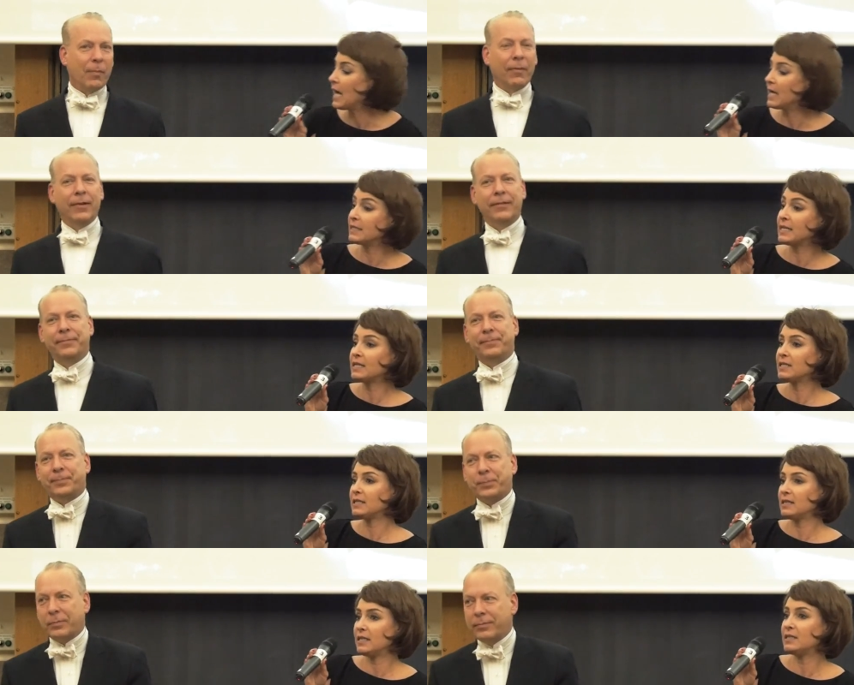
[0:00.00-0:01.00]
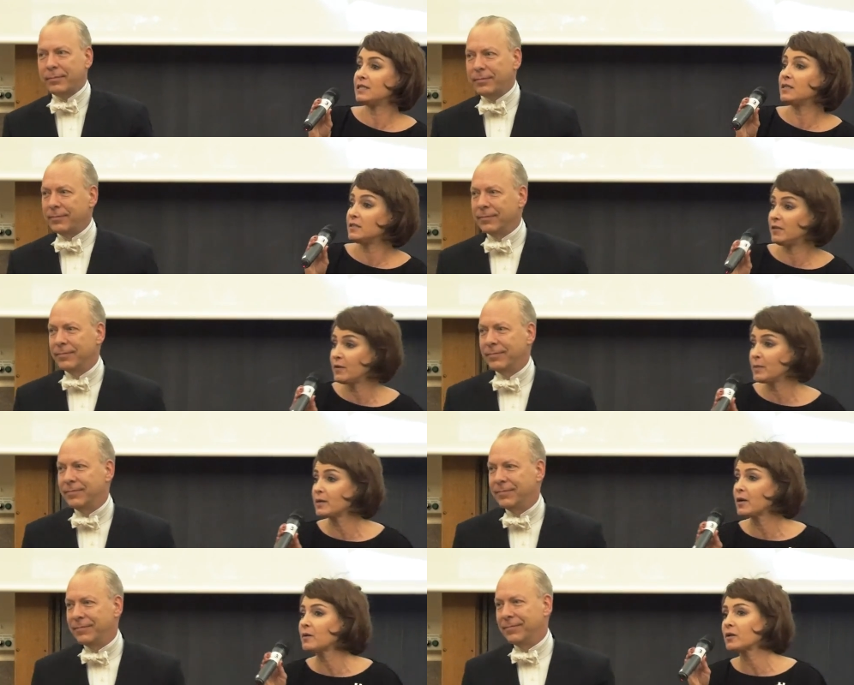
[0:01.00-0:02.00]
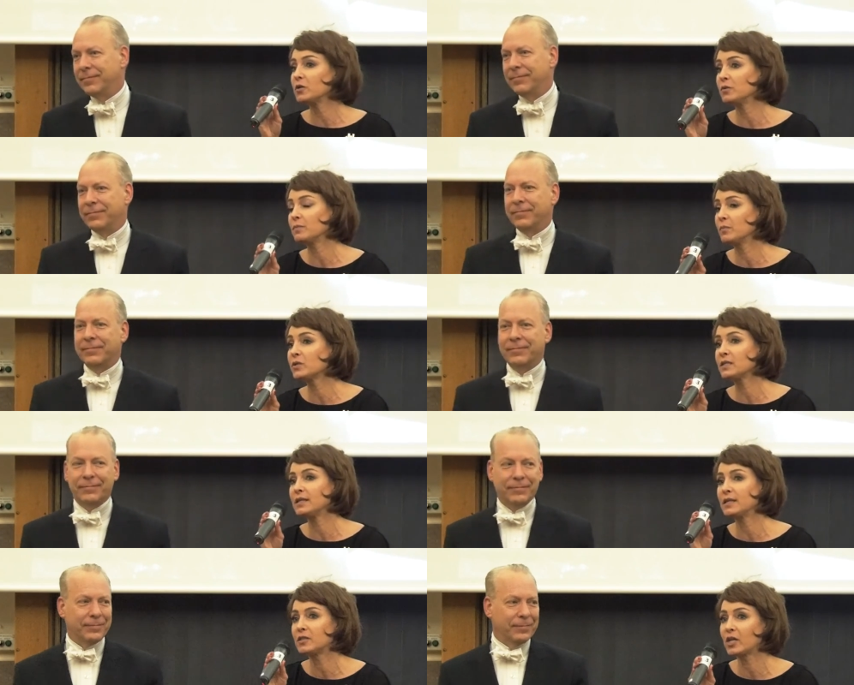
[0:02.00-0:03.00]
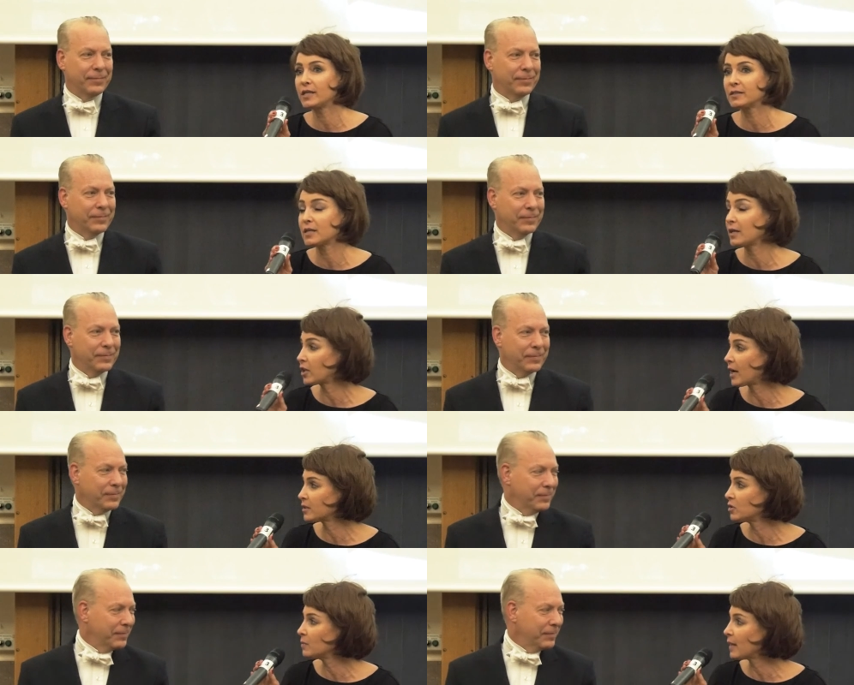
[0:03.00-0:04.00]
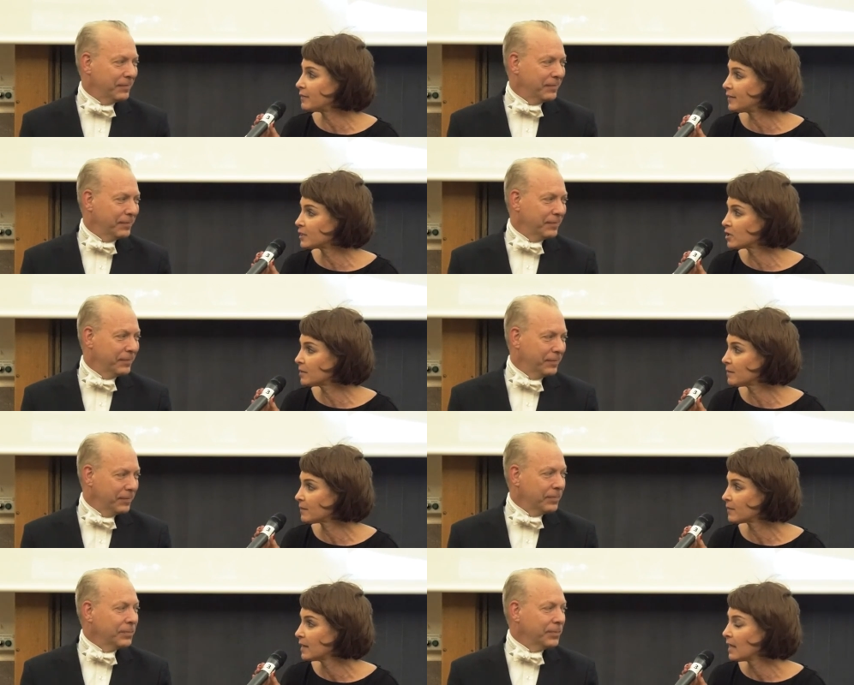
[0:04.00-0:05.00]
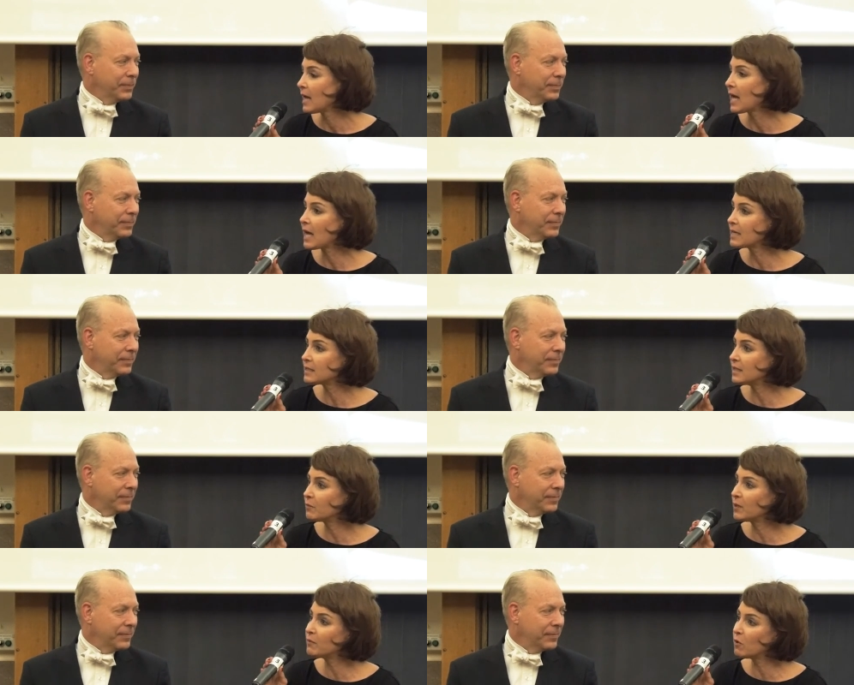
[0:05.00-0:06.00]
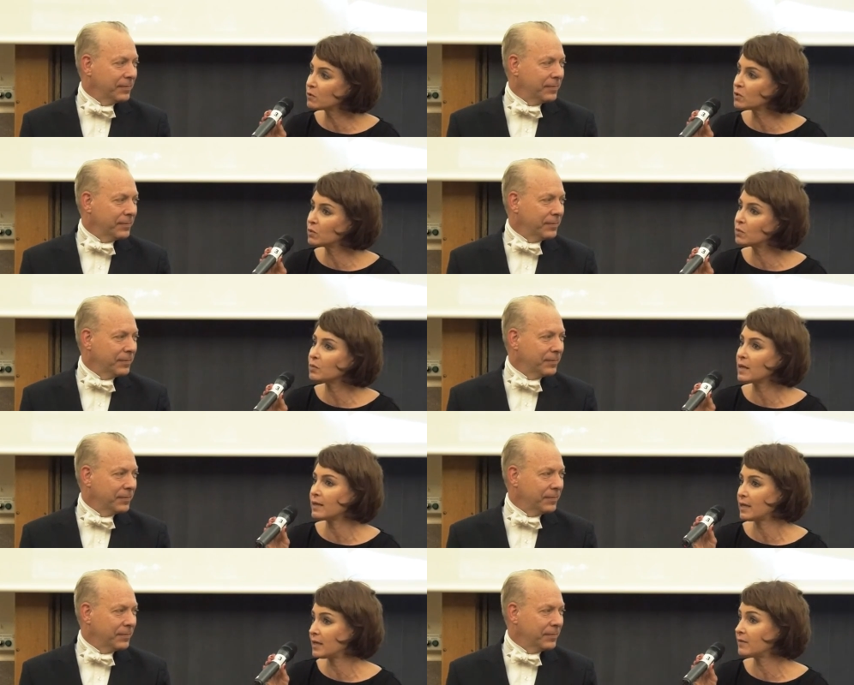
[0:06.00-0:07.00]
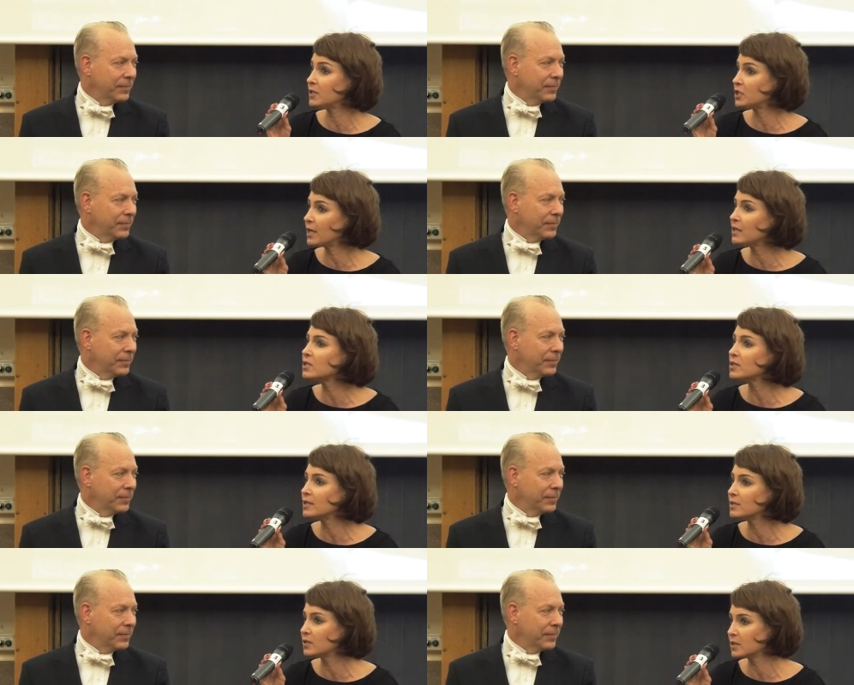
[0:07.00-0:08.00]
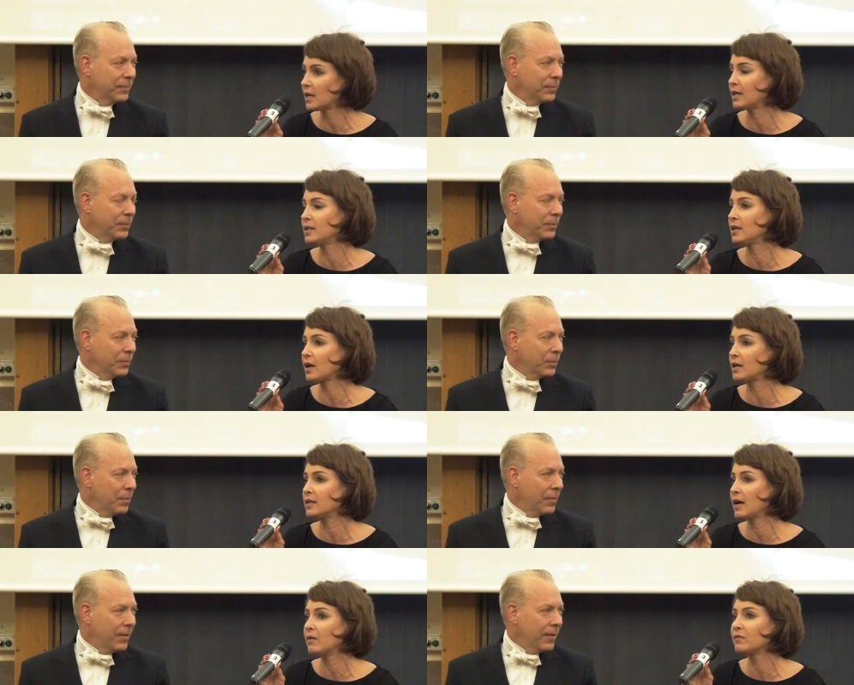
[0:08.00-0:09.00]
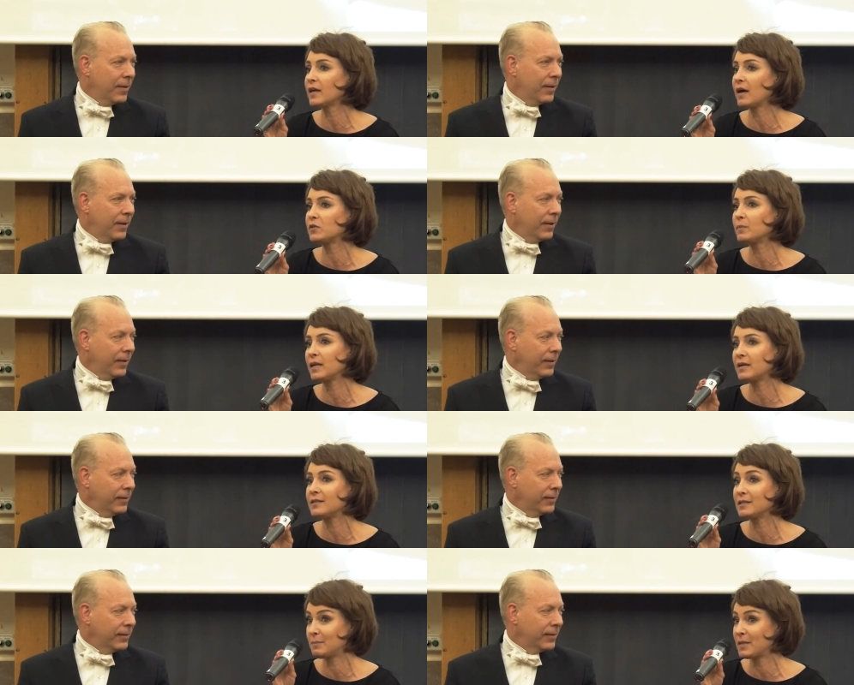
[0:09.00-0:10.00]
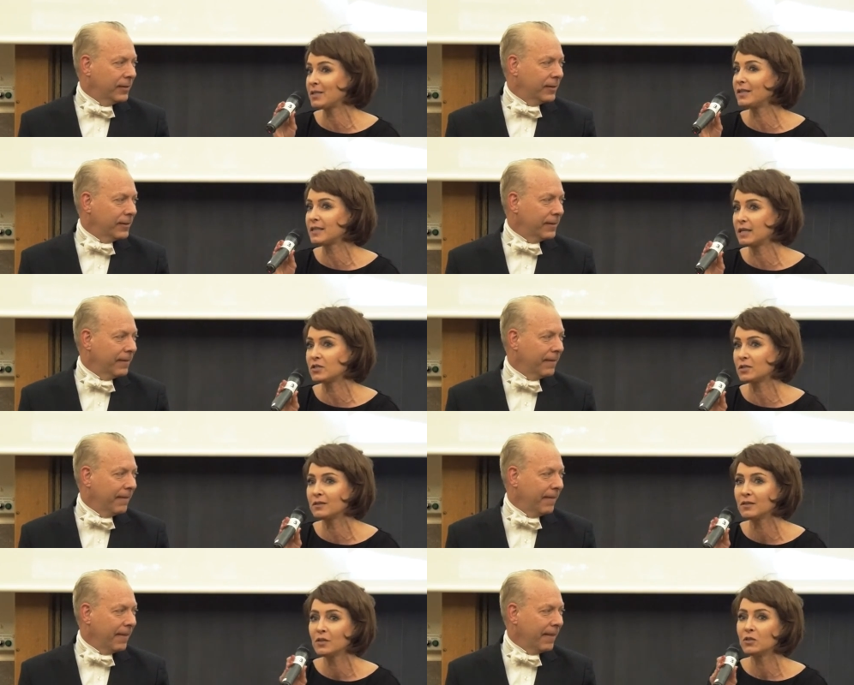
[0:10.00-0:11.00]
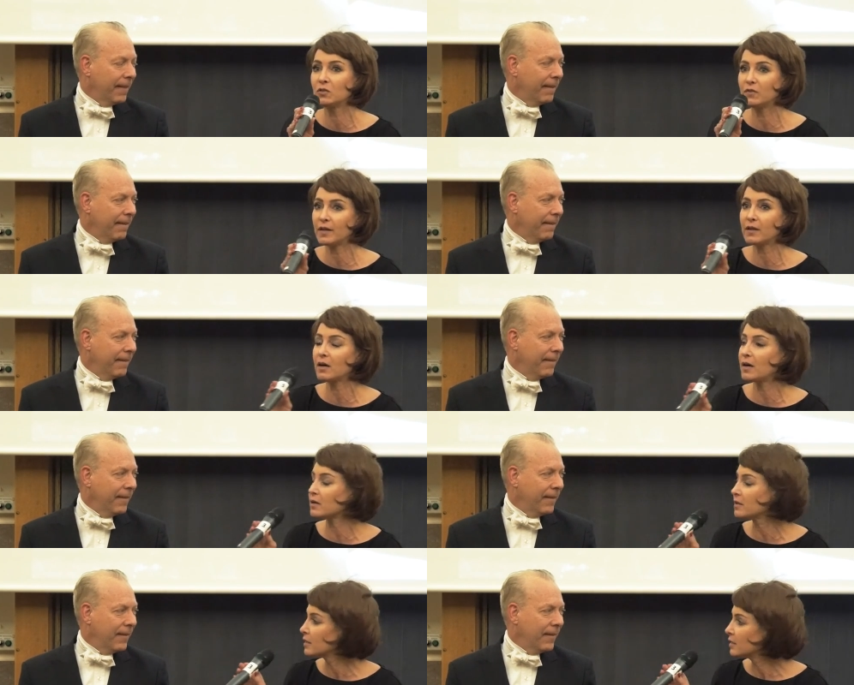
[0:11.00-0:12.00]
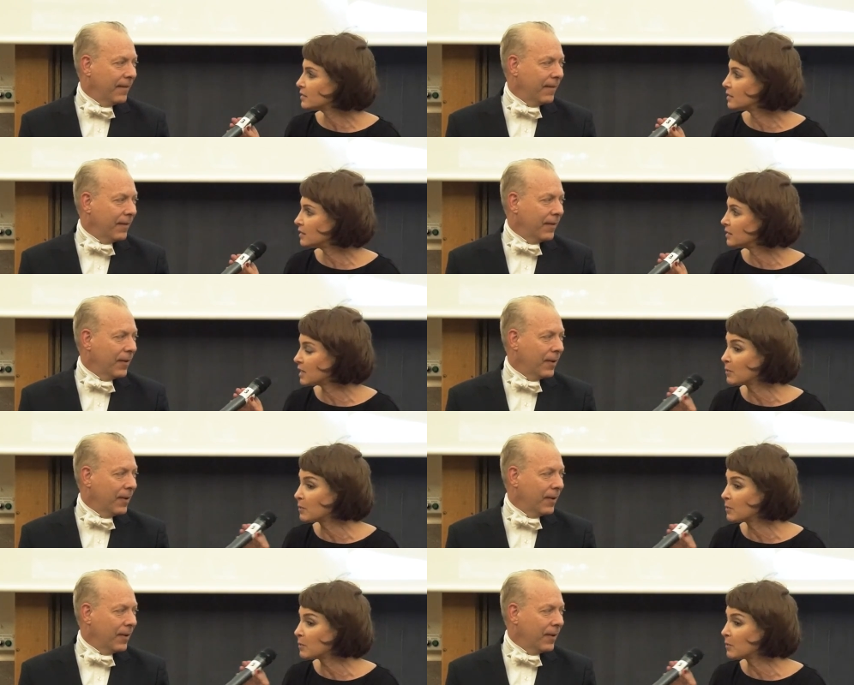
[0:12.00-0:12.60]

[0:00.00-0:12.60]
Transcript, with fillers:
Speaker 1: uh, then it is, the women are mostly attract, attracted to my fiction. Mm. And if we want to have a change in society right now, we have to pay special attention to where are the